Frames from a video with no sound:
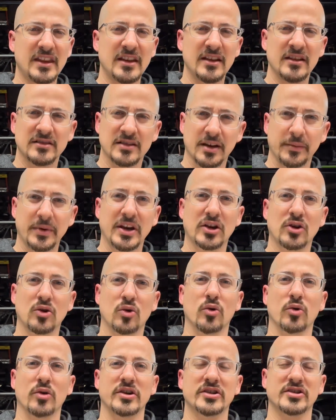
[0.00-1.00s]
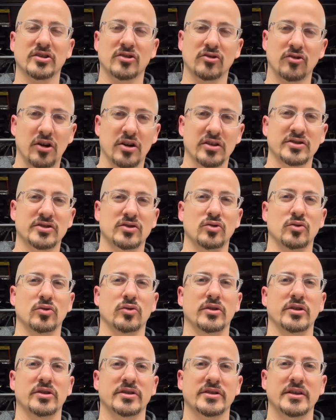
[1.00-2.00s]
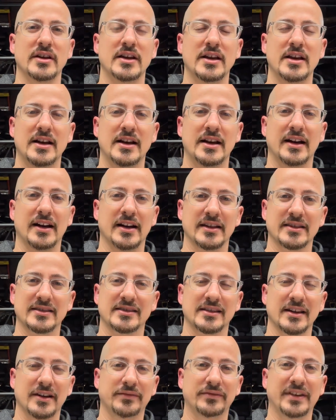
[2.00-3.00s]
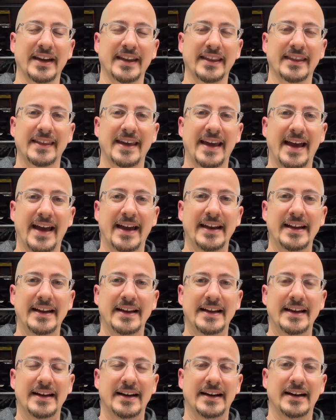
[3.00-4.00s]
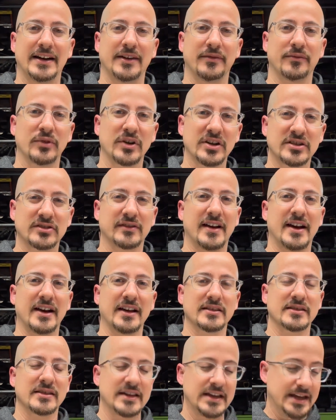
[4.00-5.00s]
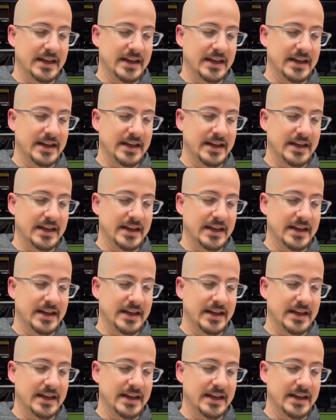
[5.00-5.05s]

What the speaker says: some of the Accords, Cross Tours, stuff like that, ridgelines.